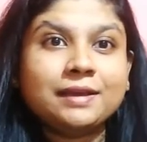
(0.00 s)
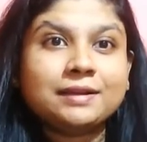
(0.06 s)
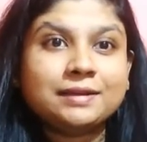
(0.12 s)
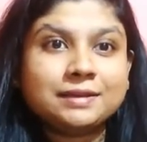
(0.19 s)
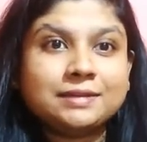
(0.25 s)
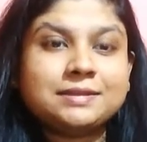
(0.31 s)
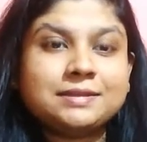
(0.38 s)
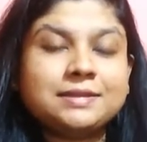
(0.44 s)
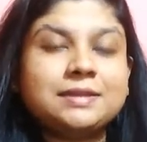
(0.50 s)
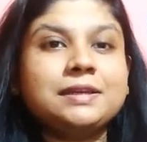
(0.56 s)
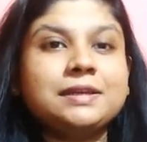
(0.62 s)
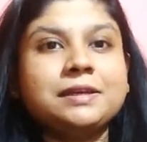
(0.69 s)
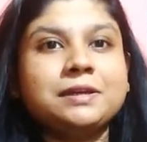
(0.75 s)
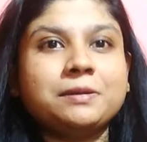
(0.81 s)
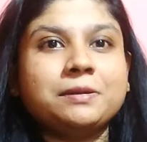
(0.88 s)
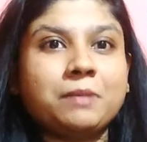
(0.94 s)
consider
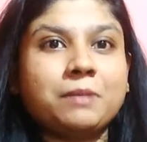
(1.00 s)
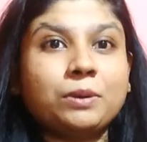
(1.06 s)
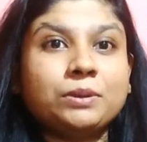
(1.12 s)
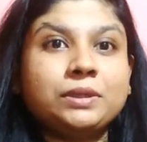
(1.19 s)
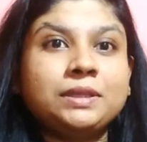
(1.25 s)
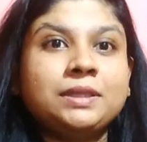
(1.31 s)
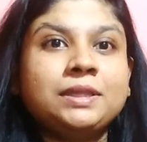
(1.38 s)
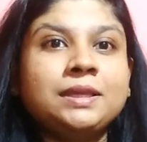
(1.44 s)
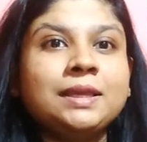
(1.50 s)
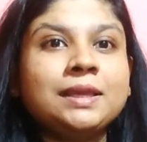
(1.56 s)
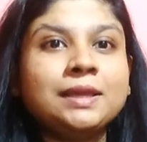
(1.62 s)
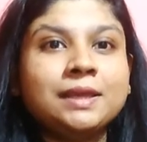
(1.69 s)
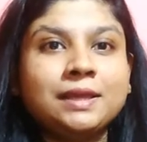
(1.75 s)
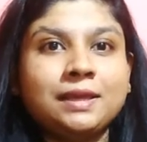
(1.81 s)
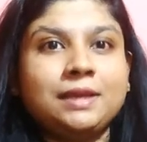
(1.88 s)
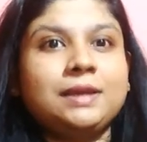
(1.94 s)
about the
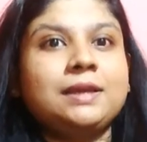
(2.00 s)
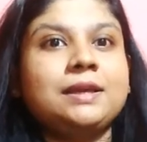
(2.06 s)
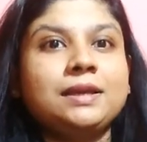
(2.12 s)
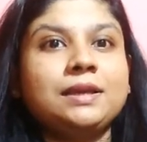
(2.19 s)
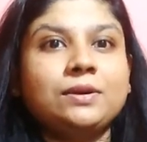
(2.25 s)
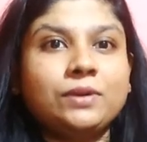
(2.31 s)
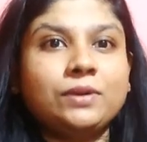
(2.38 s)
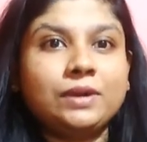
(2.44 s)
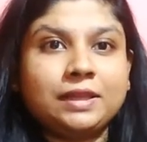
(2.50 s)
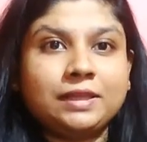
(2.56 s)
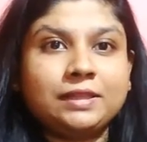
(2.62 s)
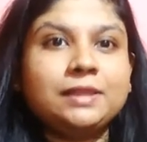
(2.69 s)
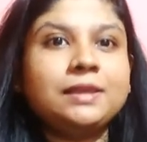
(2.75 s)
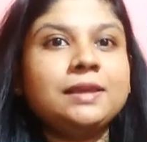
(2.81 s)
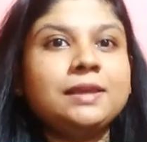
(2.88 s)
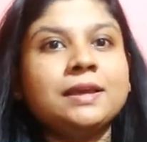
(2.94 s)
only
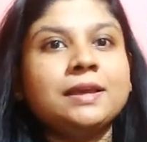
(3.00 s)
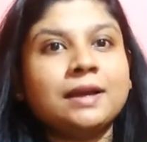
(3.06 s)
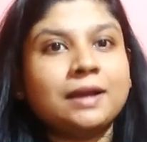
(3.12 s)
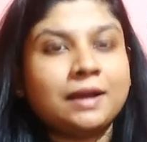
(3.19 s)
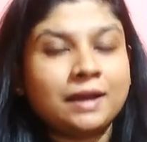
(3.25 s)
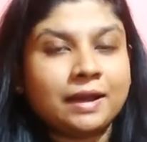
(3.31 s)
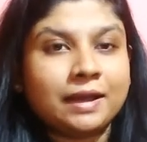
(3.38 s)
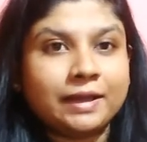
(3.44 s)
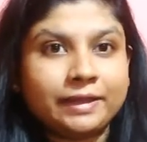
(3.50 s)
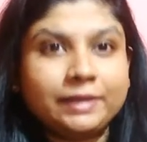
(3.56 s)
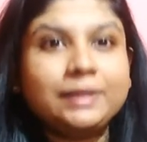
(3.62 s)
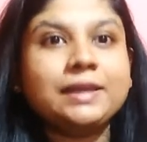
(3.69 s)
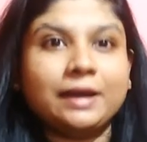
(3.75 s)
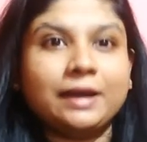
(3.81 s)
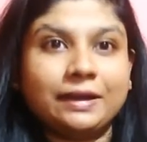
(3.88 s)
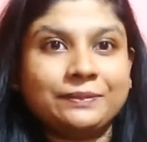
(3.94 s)
the
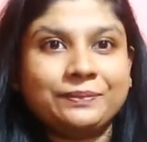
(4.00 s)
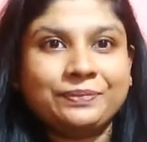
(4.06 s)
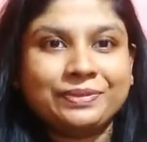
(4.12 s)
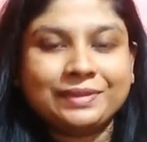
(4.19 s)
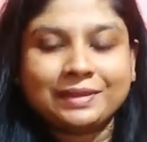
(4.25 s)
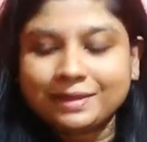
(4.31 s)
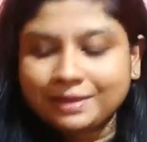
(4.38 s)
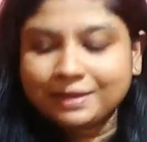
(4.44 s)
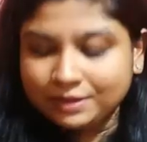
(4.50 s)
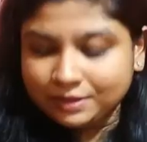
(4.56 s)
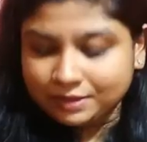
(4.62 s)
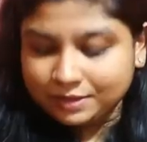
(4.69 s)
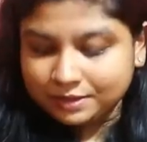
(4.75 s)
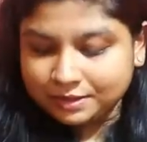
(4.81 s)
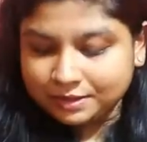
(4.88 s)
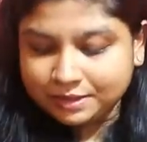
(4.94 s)
idea.
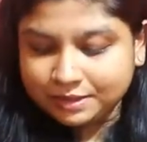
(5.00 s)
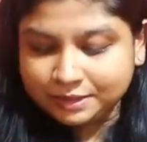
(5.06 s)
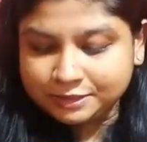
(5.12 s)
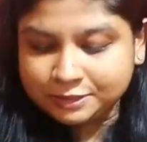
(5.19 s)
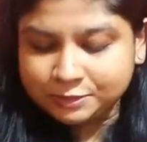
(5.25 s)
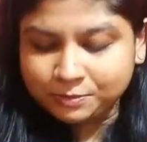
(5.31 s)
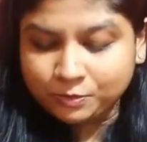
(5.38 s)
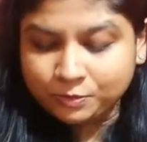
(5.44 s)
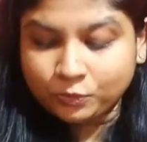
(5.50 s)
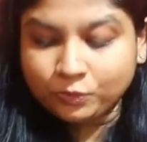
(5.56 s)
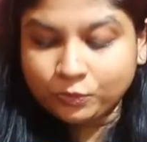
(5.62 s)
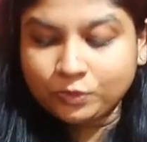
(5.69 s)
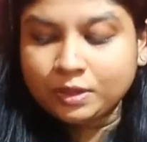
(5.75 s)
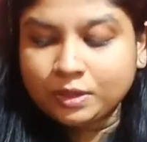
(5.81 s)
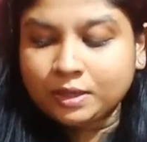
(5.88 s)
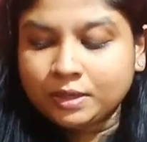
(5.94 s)
Let's
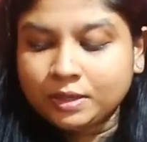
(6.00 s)
move.